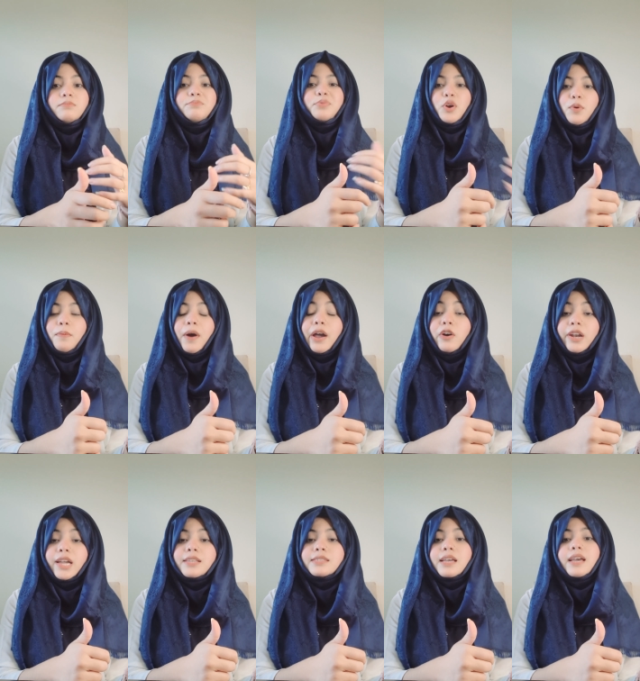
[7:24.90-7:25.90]

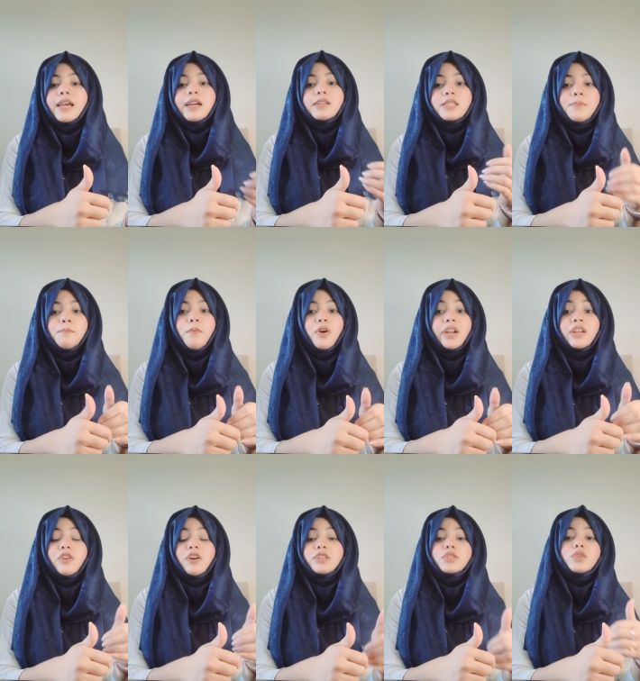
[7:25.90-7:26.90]
probiotics, it's important
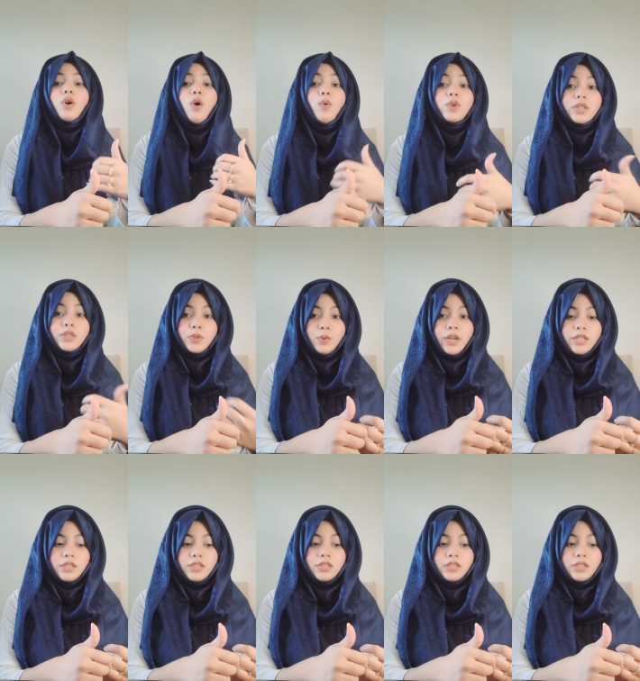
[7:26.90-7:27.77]
not to overdo it,